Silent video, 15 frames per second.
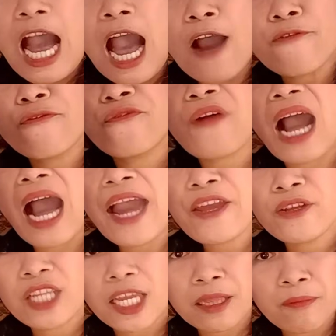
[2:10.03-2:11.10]
a
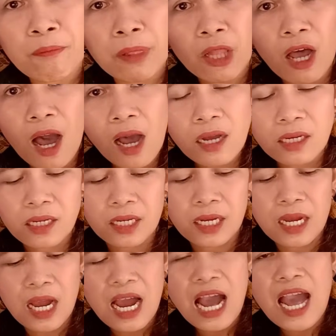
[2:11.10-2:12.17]
violet block
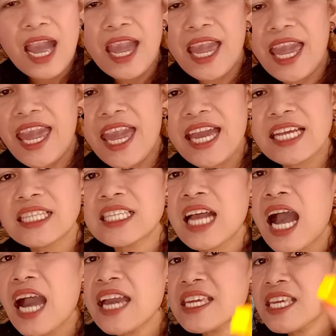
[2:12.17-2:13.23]
and
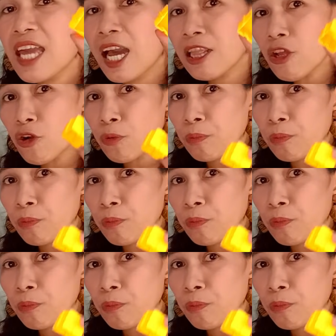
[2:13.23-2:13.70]
a yellow